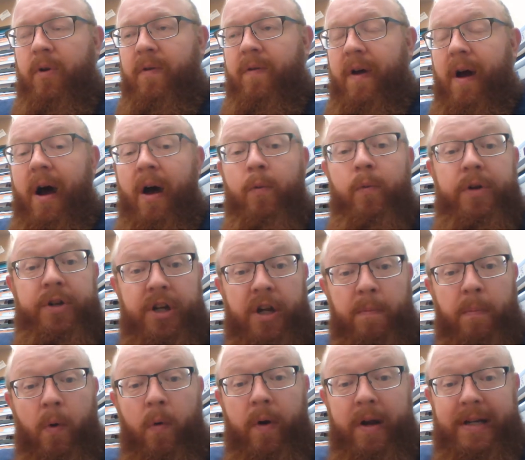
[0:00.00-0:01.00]
of God, which he
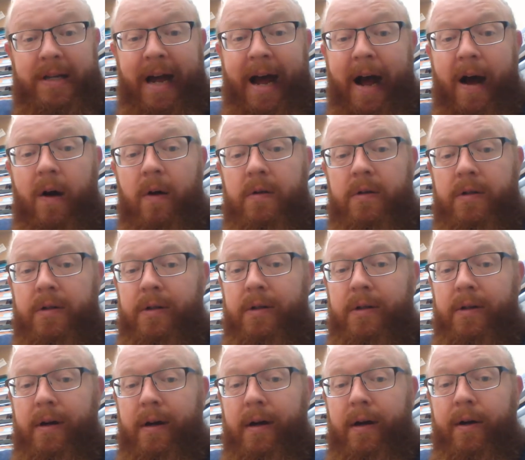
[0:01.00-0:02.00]
points out,
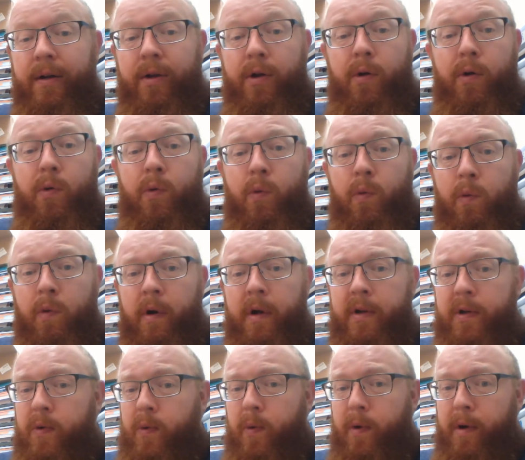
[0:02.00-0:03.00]
you
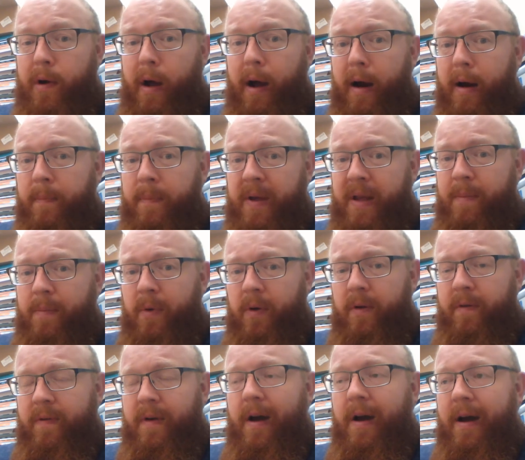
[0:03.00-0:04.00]
once were not a people
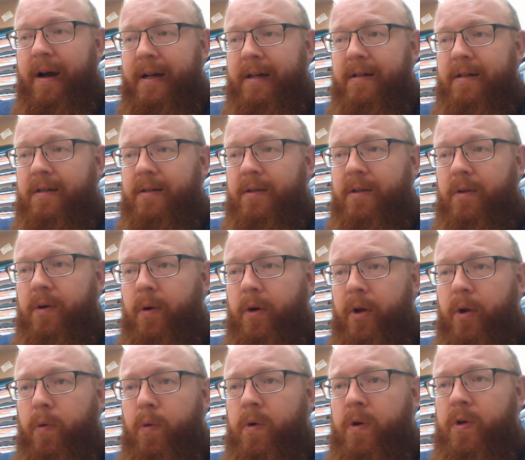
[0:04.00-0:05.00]
of God. Or
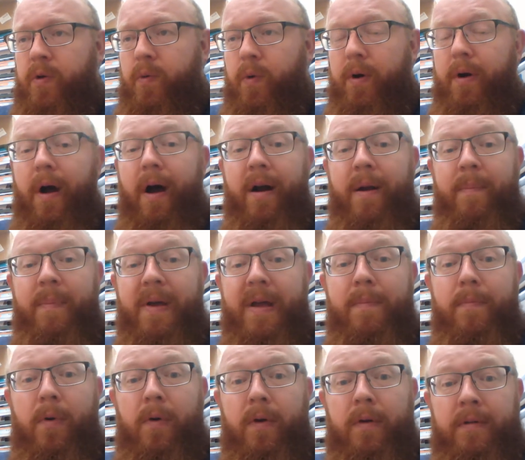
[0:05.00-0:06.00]
you once were not a
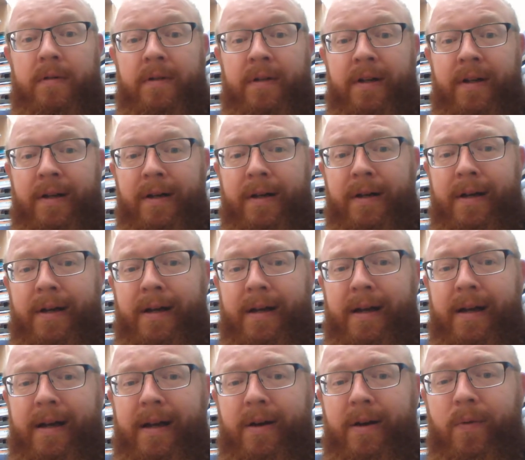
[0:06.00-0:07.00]
people.
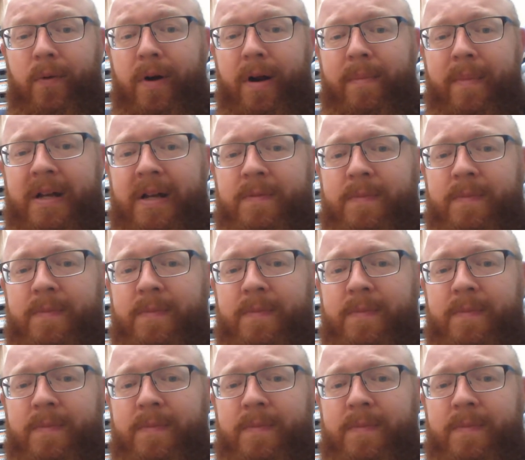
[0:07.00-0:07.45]
And what he means